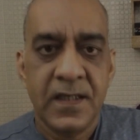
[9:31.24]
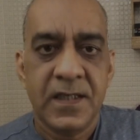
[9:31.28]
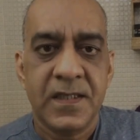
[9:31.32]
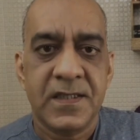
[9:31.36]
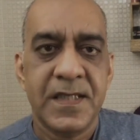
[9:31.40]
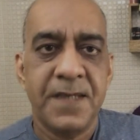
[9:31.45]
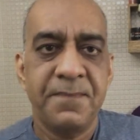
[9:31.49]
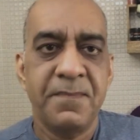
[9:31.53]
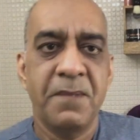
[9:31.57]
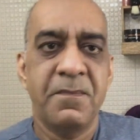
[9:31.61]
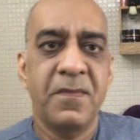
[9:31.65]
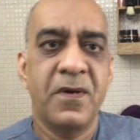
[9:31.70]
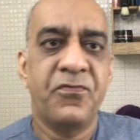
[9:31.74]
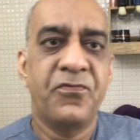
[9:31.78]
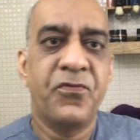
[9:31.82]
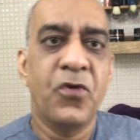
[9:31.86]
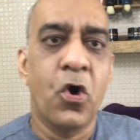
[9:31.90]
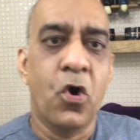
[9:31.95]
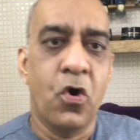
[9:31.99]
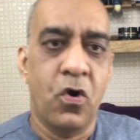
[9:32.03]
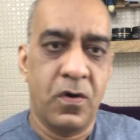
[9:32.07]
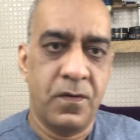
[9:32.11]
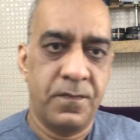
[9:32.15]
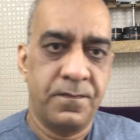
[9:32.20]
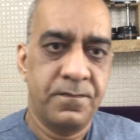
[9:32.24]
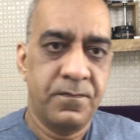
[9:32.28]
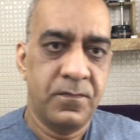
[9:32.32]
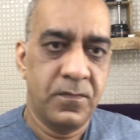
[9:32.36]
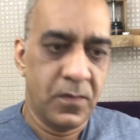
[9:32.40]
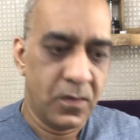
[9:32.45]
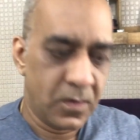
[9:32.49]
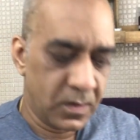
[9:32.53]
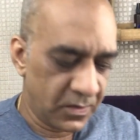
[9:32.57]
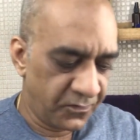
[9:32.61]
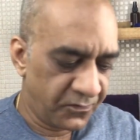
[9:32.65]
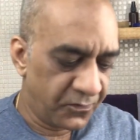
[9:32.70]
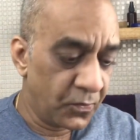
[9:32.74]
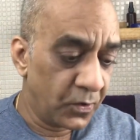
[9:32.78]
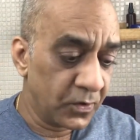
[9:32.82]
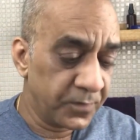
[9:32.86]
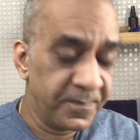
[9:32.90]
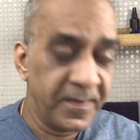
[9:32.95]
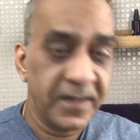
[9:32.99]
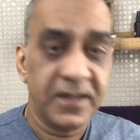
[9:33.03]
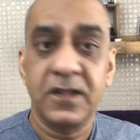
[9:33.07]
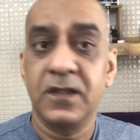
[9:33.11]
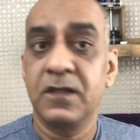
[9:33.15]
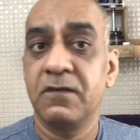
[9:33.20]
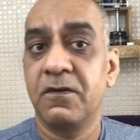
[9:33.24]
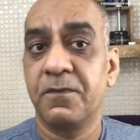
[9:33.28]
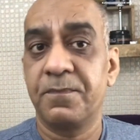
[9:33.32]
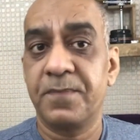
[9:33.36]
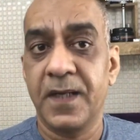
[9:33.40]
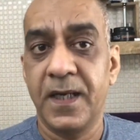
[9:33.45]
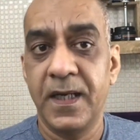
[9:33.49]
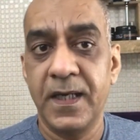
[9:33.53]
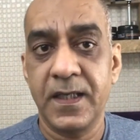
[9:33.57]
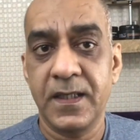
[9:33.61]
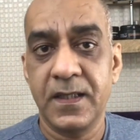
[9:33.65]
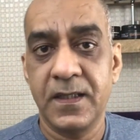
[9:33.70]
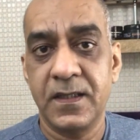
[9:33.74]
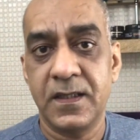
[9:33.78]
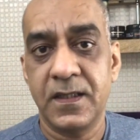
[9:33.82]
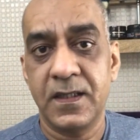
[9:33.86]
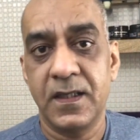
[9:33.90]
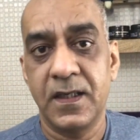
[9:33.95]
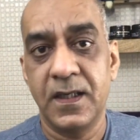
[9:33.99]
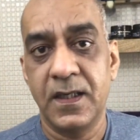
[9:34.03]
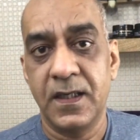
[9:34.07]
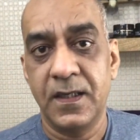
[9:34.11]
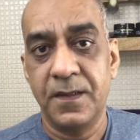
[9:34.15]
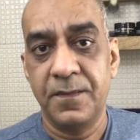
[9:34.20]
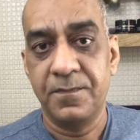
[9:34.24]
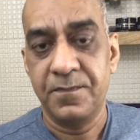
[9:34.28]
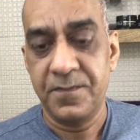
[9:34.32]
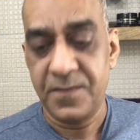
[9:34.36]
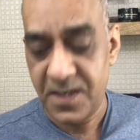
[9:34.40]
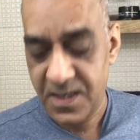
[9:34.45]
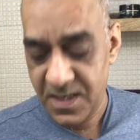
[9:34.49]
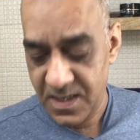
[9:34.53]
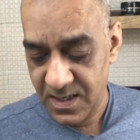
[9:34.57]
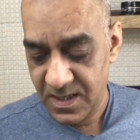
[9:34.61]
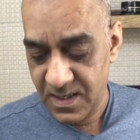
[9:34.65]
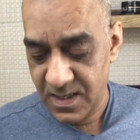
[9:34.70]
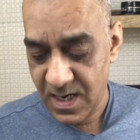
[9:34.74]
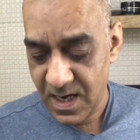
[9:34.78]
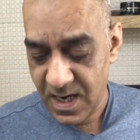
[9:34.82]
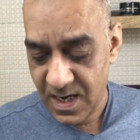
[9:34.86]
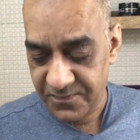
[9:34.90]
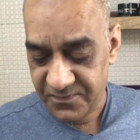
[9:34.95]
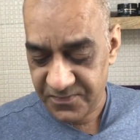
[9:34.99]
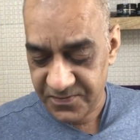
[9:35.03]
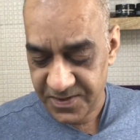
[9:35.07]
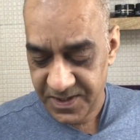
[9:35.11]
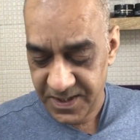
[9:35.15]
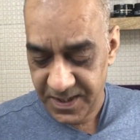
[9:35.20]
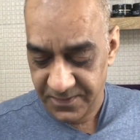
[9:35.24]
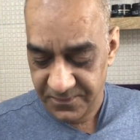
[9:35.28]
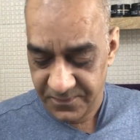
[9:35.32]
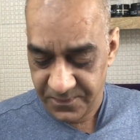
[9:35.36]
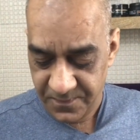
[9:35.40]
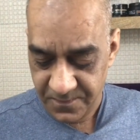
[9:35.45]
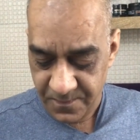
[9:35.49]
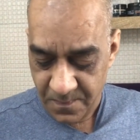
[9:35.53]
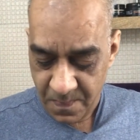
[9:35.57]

Step number 4, or the fourth method of applying the aftershave.